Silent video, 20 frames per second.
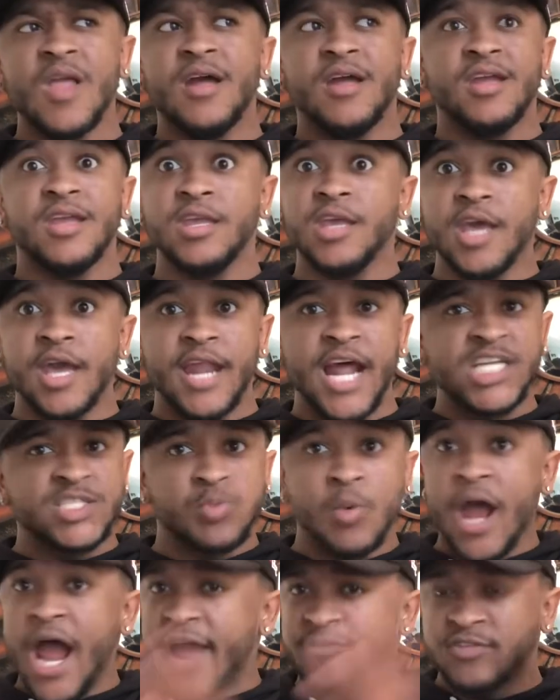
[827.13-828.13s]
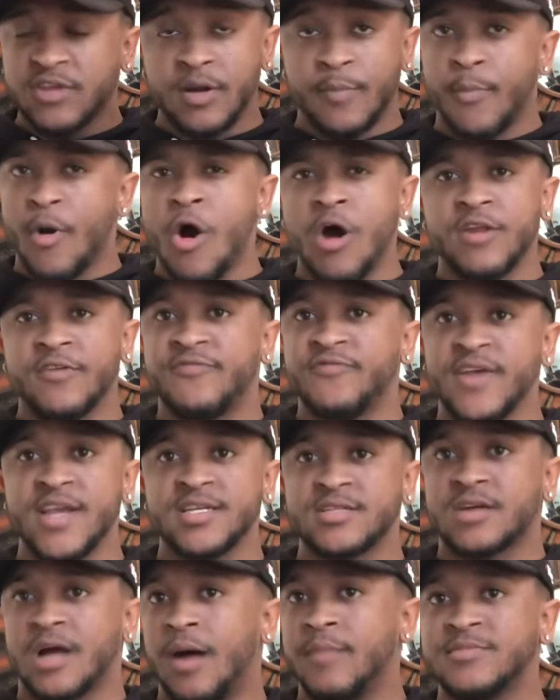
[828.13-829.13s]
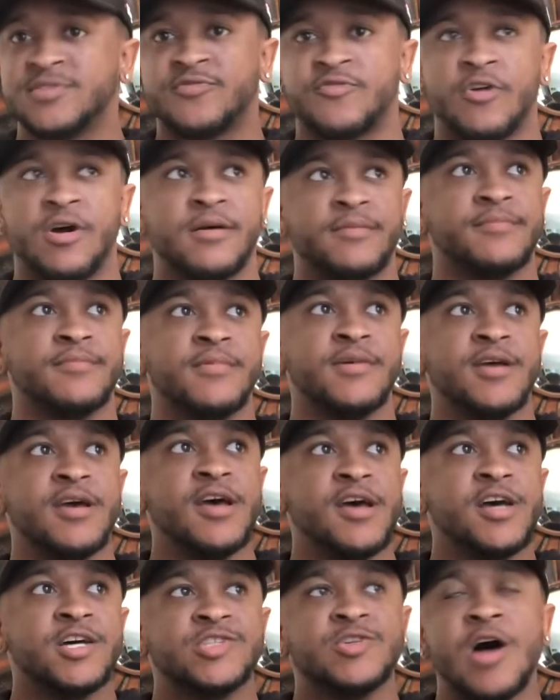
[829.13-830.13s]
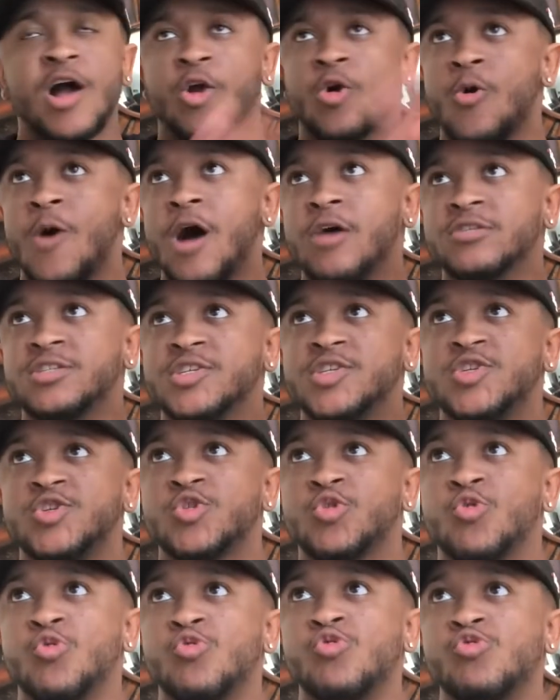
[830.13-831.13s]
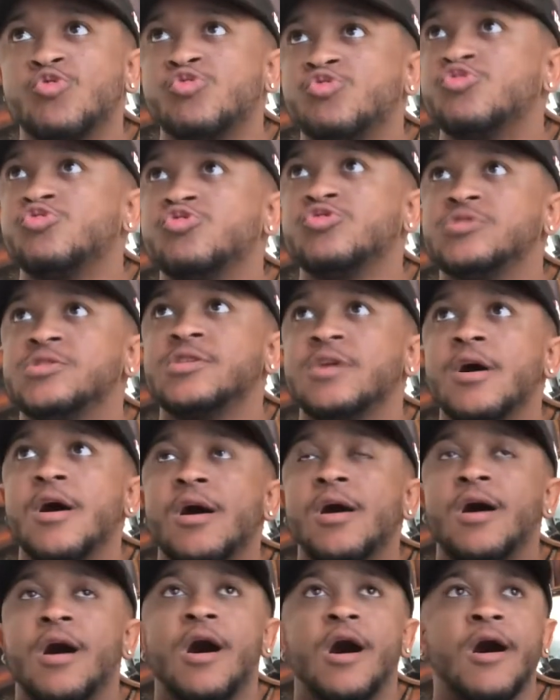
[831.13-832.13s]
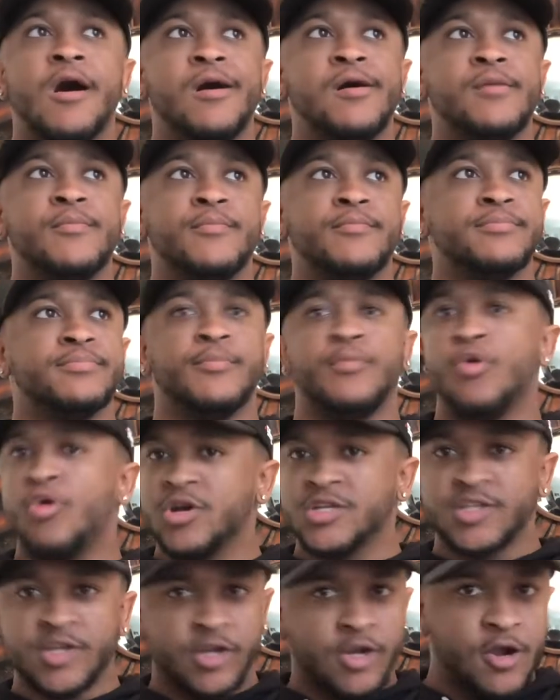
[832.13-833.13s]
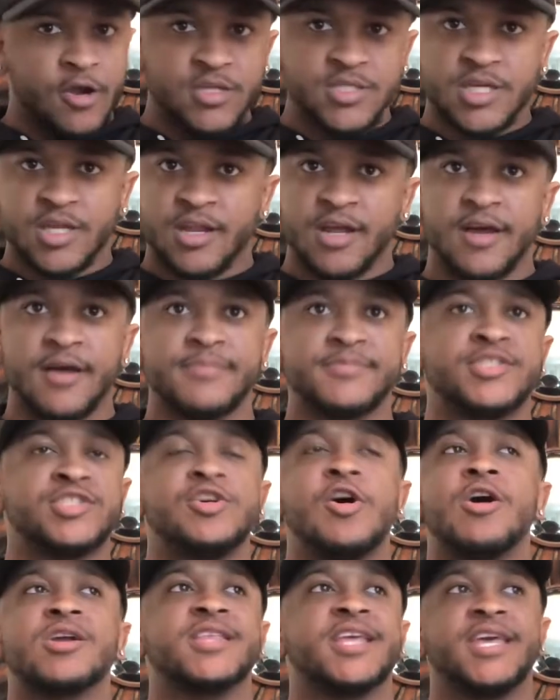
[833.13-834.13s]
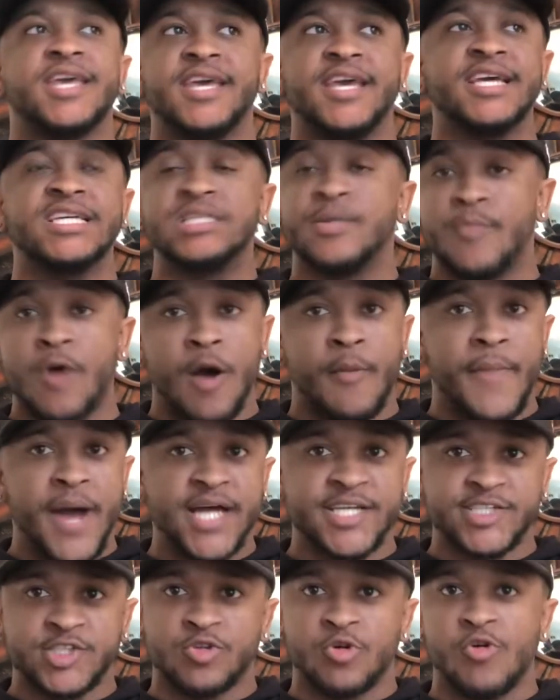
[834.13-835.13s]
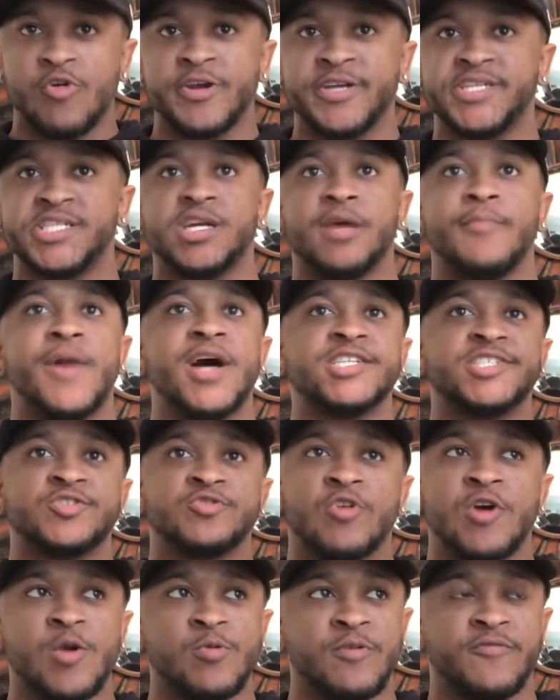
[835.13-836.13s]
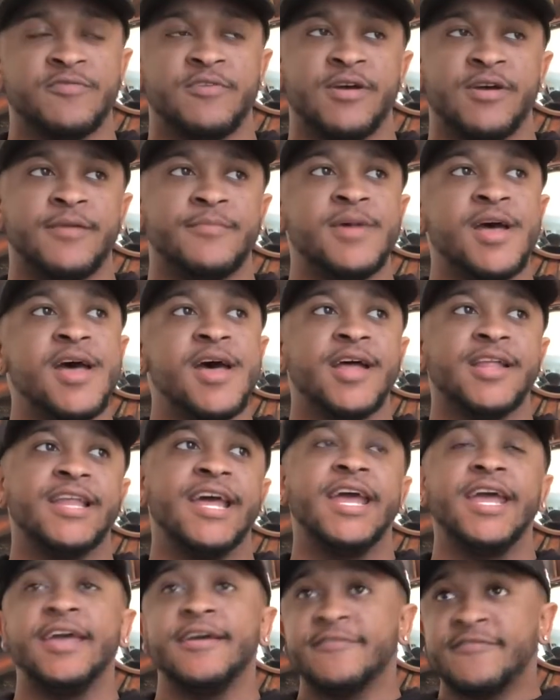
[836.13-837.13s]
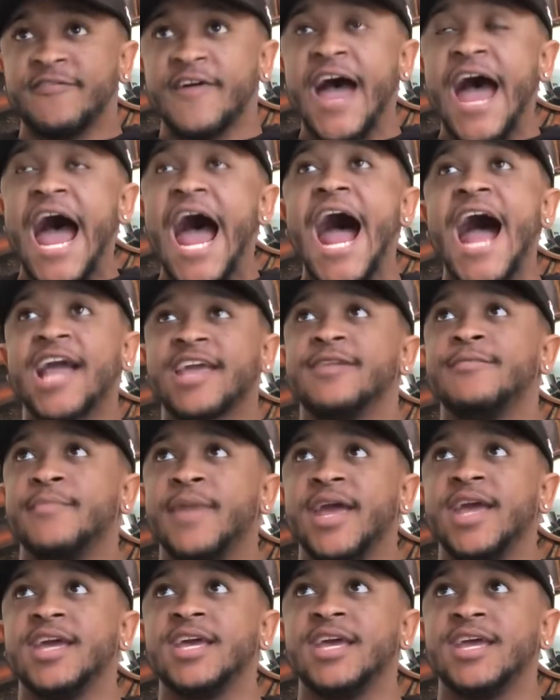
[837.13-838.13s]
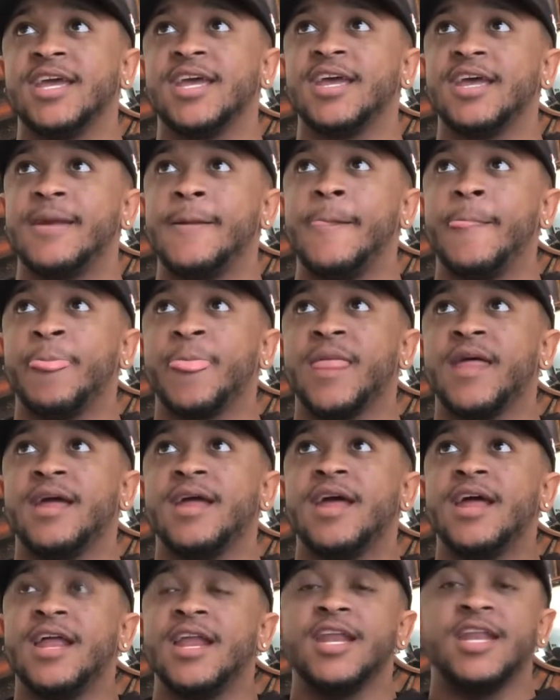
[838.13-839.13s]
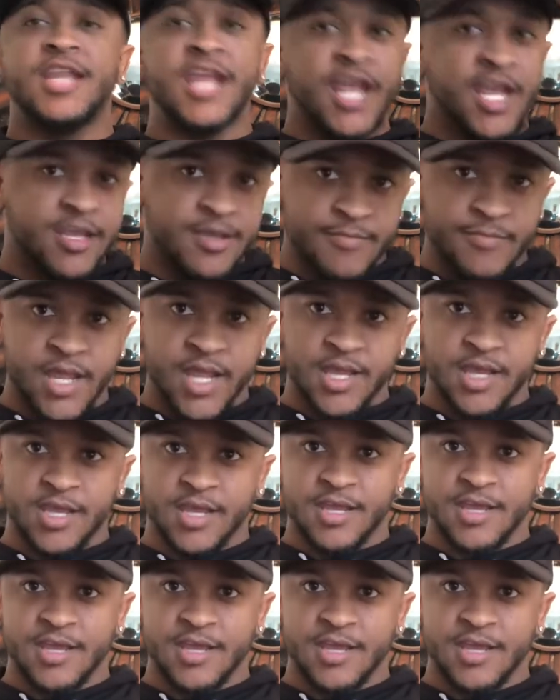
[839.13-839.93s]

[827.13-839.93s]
yeah, that's where After the Ball Deflates comes from. So I go out to schools, boys and girls clubs, talk to kids about my story, share my story with them, that if I can make it, they can make it.